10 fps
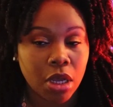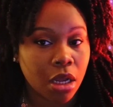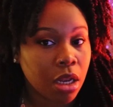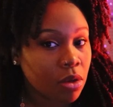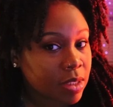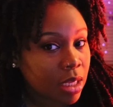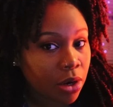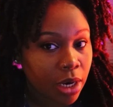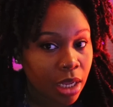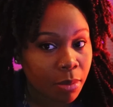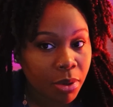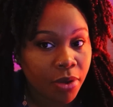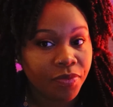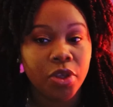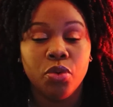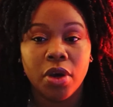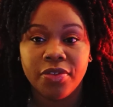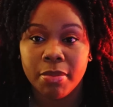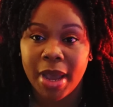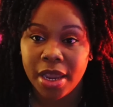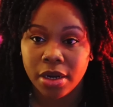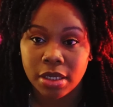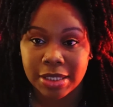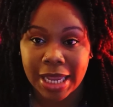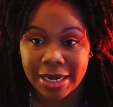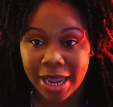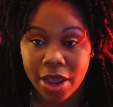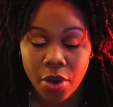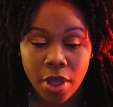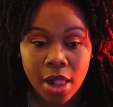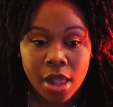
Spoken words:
a closer up view of what my hair looks like now.